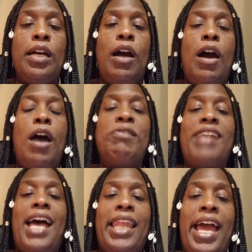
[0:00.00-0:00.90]
of
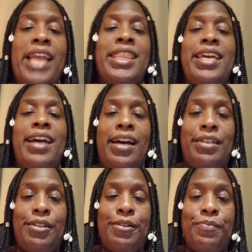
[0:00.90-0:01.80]
Xylanthia
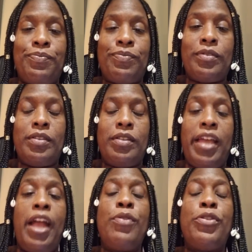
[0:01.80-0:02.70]

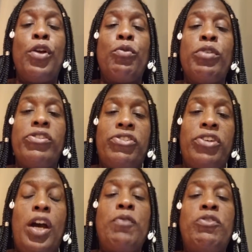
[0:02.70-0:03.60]
and the
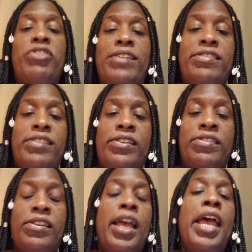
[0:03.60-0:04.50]
Orisha of Justice.